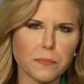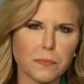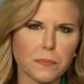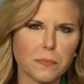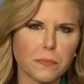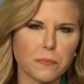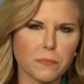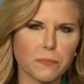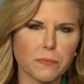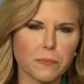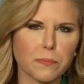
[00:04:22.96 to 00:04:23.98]

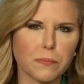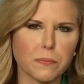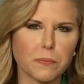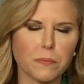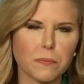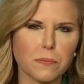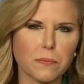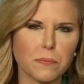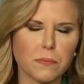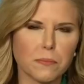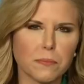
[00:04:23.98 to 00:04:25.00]

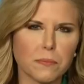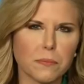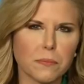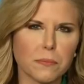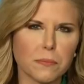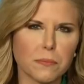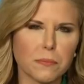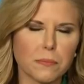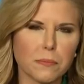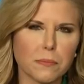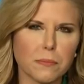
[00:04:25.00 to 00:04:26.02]

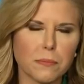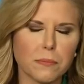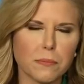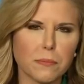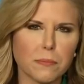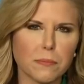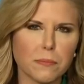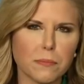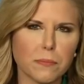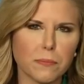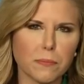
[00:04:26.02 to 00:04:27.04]

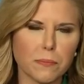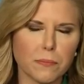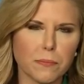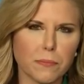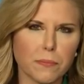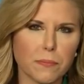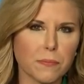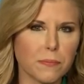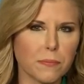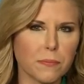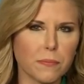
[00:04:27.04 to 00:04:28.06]

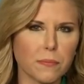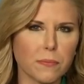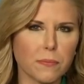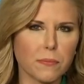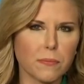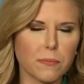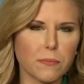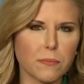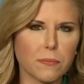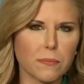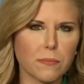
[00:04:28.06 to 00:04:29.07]

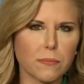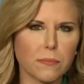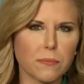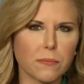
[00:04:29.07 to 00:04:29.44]
(silent)